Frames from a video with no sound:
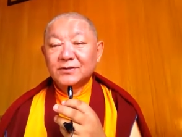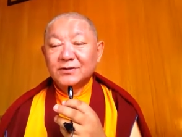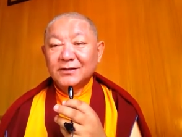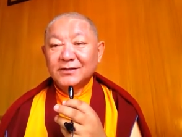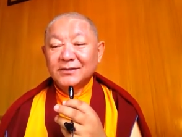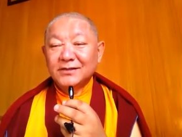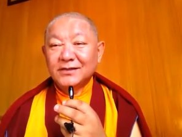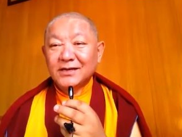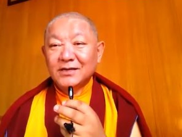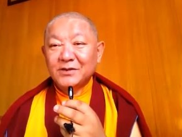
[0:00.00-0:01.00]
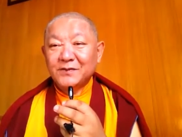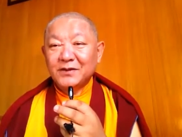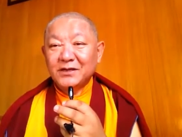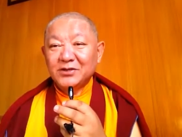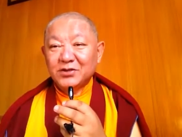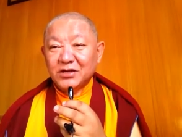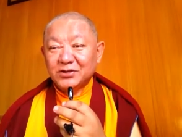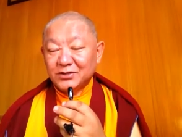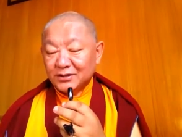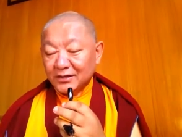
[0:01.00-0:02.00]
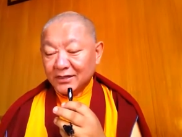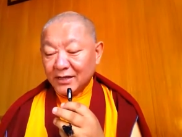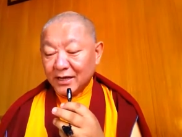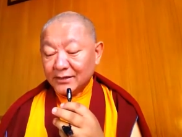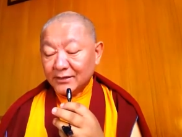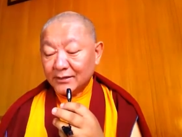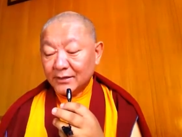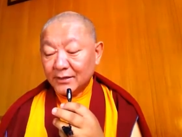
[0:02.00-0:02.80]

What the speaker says: So this is the kind of the instruction at the end,